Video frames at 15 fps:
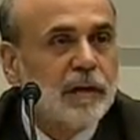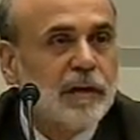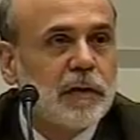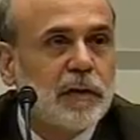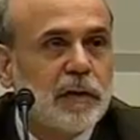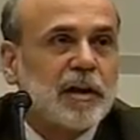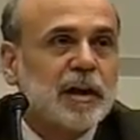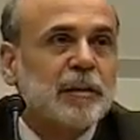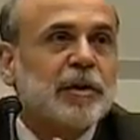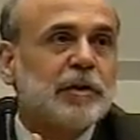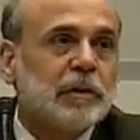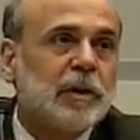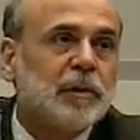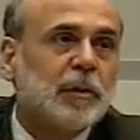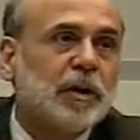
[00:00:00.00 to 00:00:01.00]
and come into
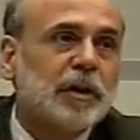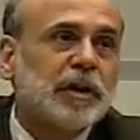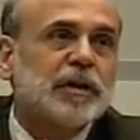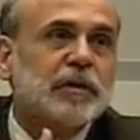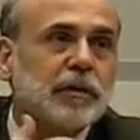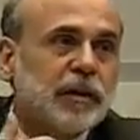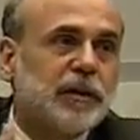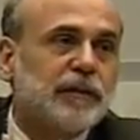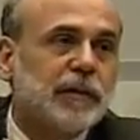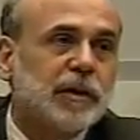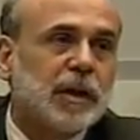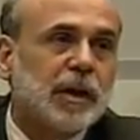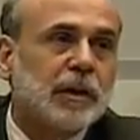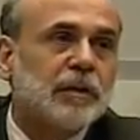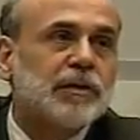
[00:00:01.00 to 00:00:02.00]
our markets looking for
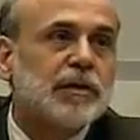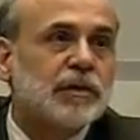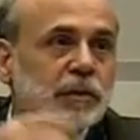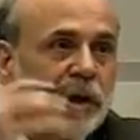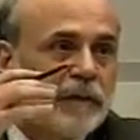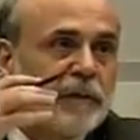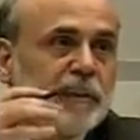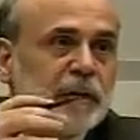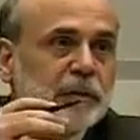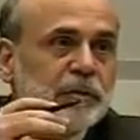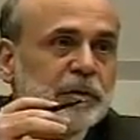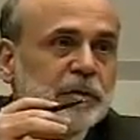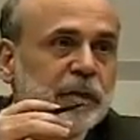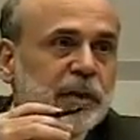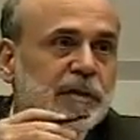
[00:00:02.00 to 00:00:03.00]
dollars and drive up
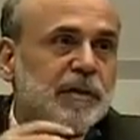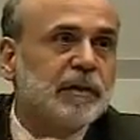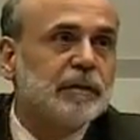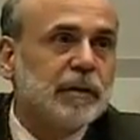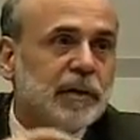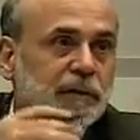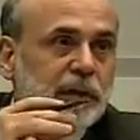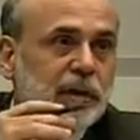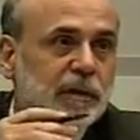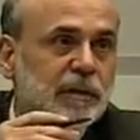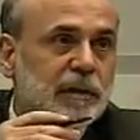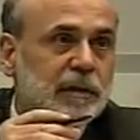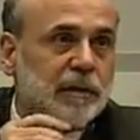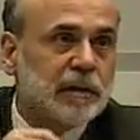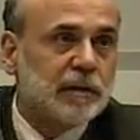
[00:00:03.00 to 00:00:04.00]
interest rates and create
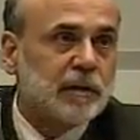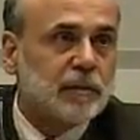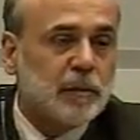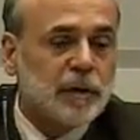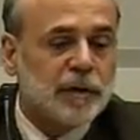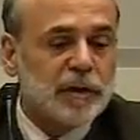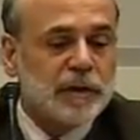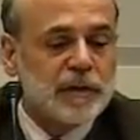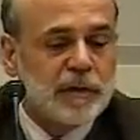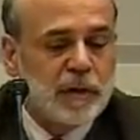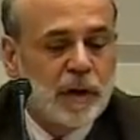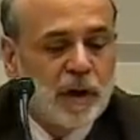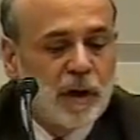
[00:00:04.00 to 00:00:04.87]
volatility in our markets.